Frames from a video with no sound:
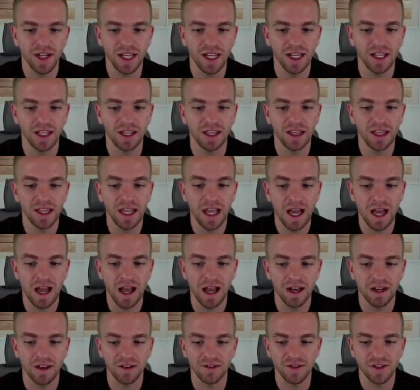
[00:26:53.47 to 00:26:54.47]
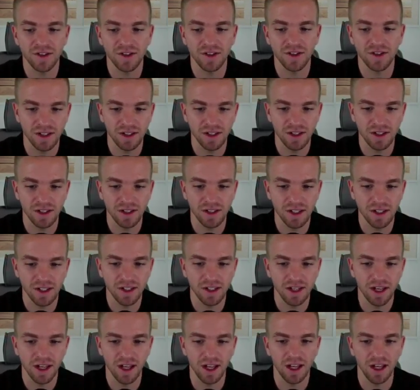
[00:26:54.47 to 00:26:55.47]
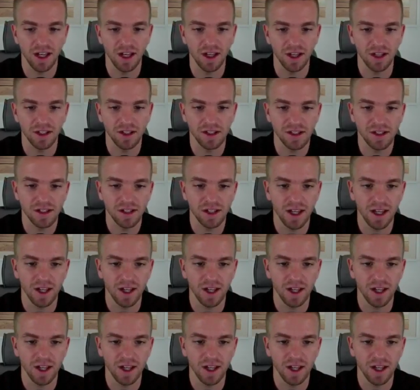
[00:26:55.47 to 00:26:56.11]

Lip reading: a lot of studies and